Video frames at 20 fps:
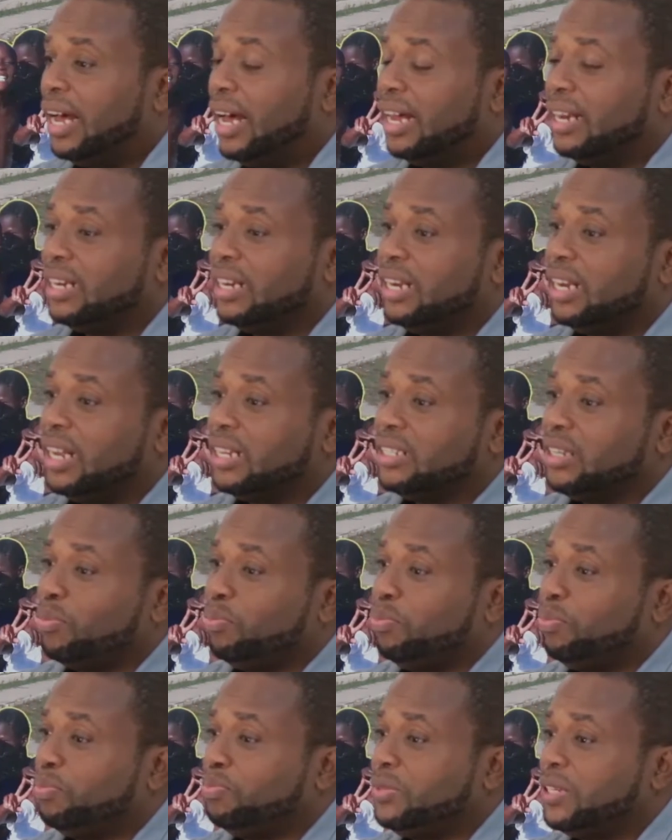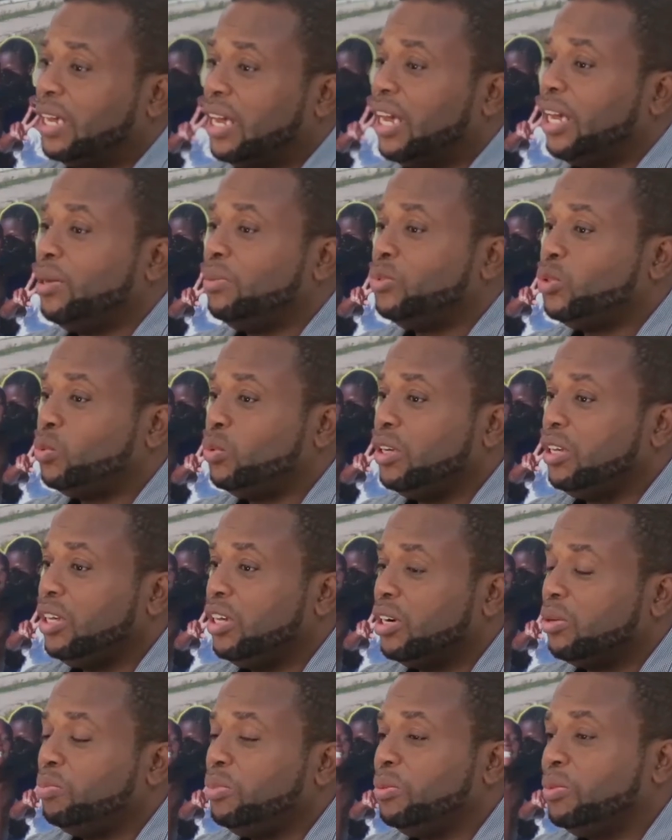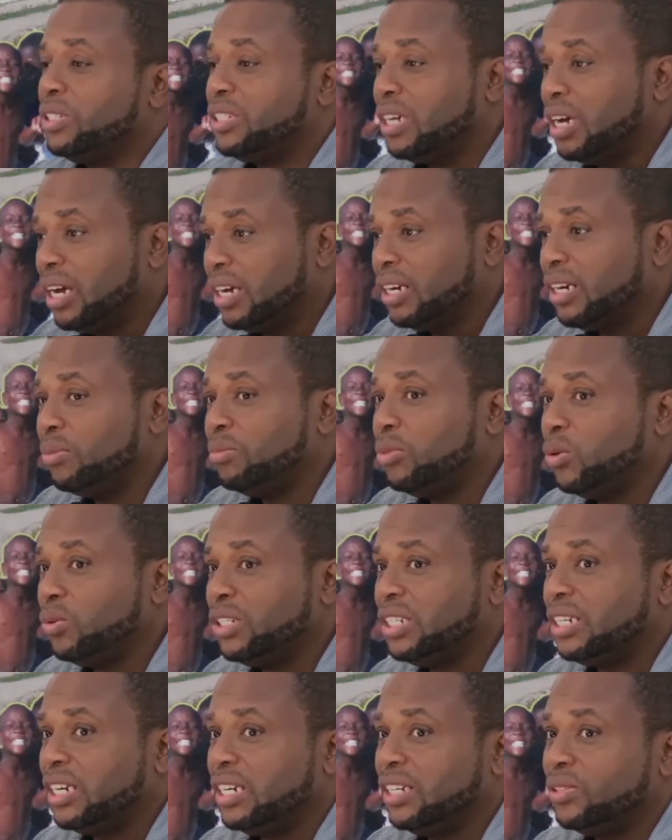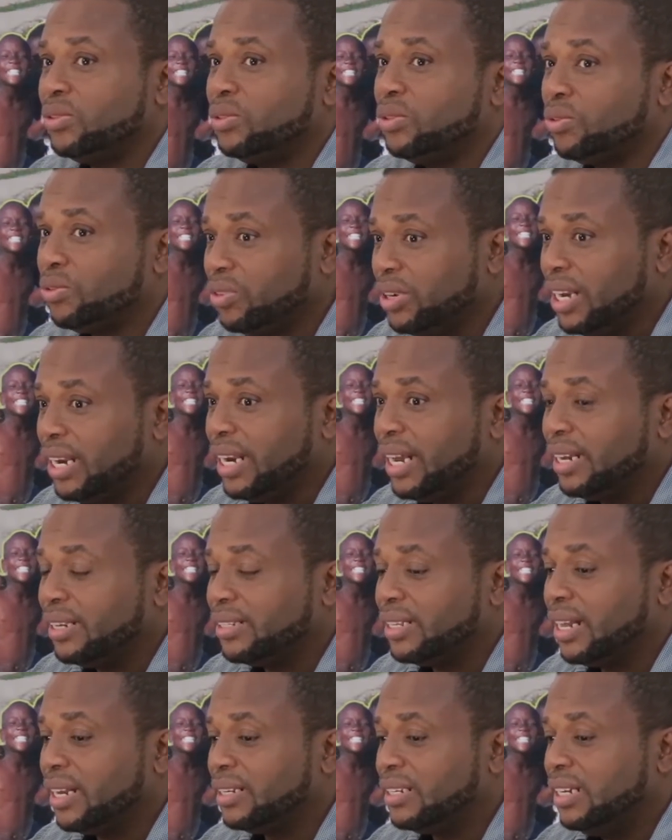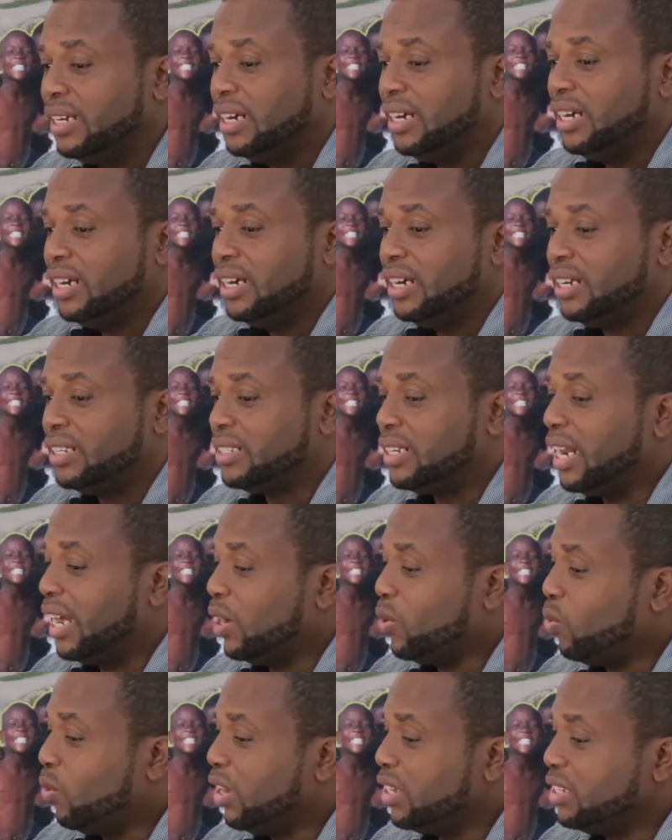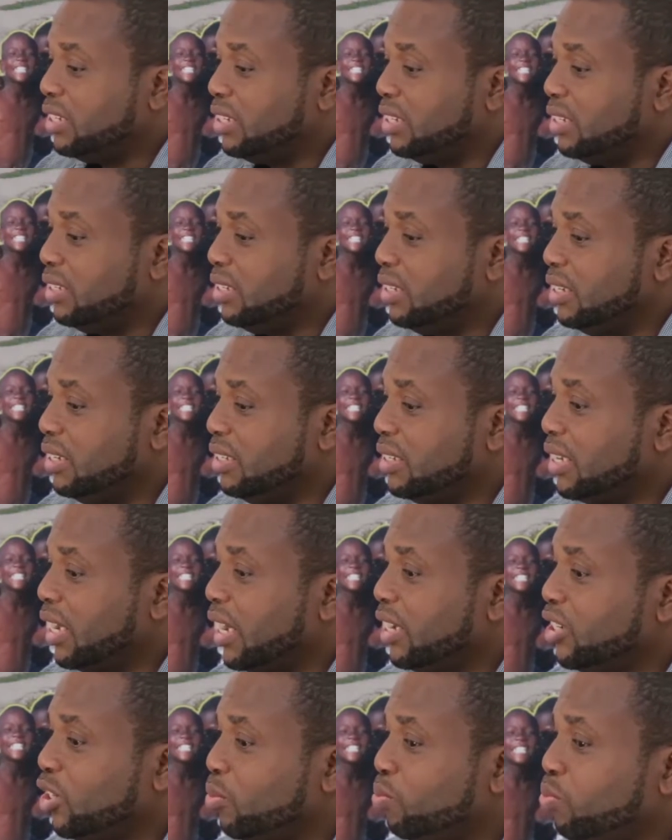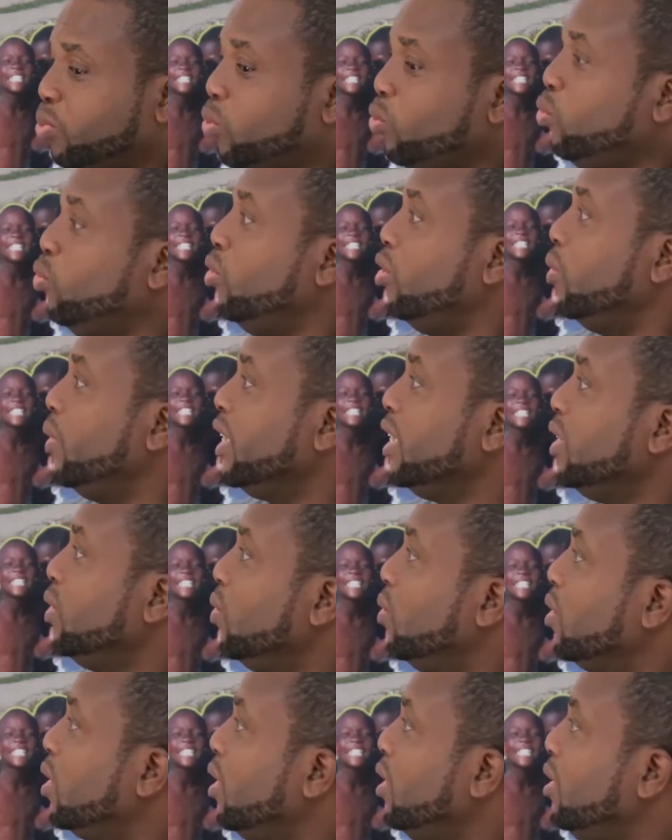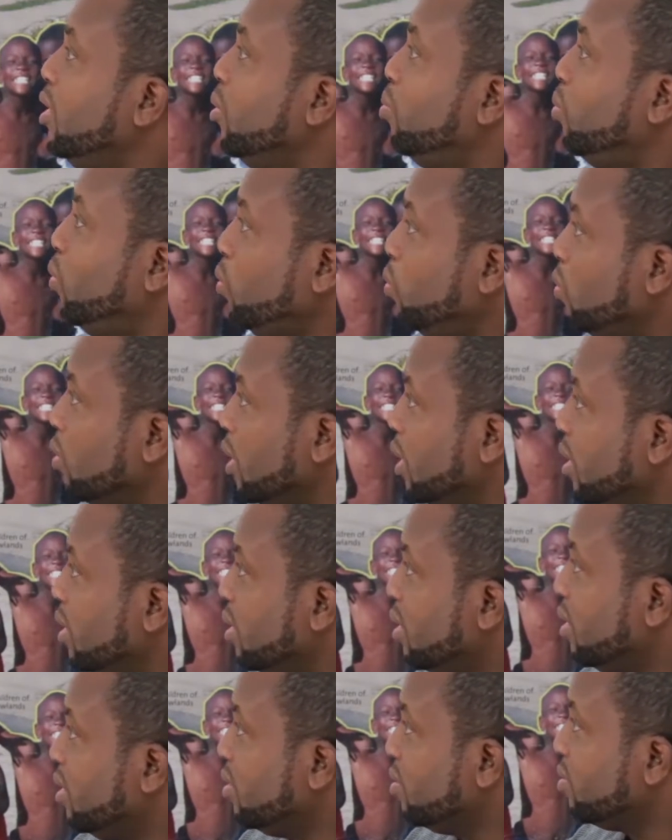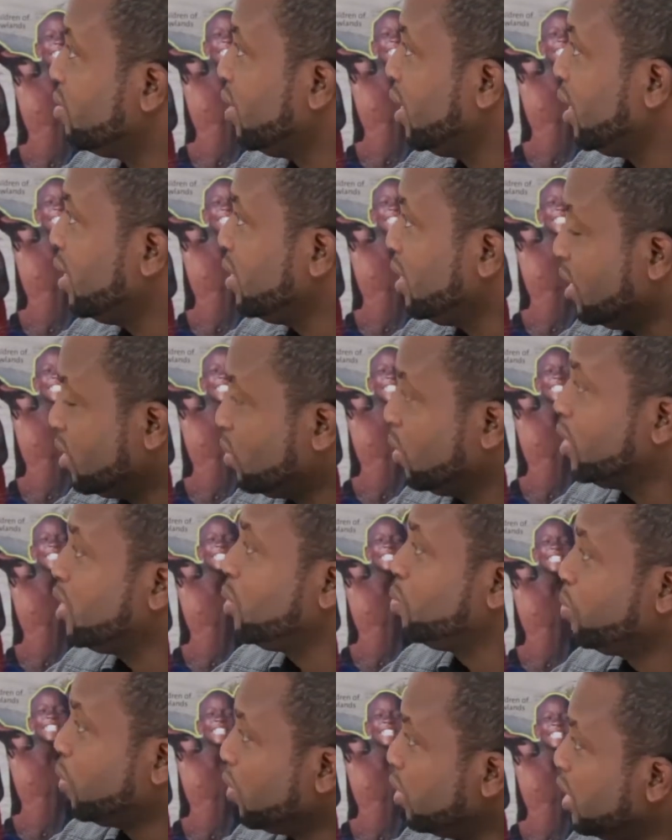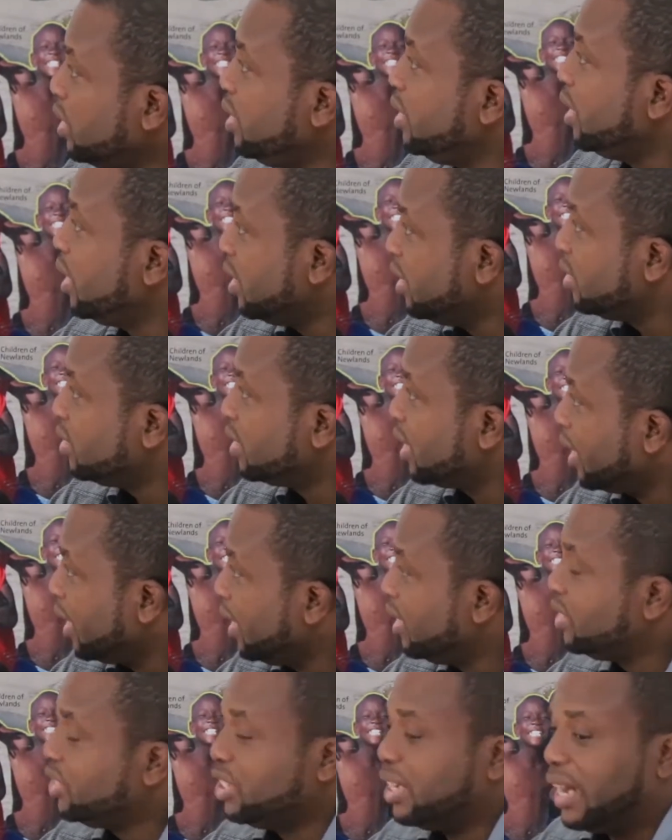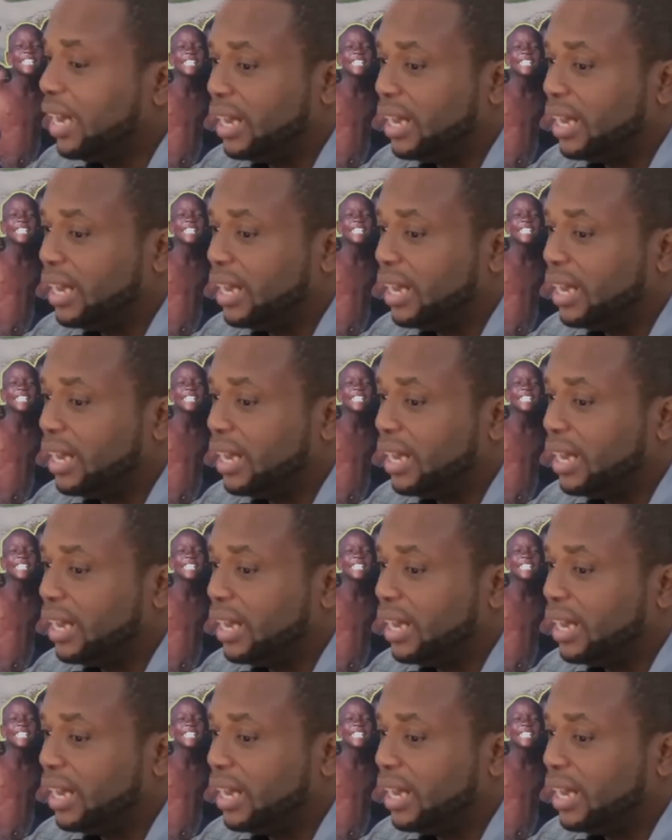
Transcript: And a lot of times we hear people talking about it and then they realize that it's like what is inside your pool when you don't clean the pool, right? That's what spirulina is, an algae.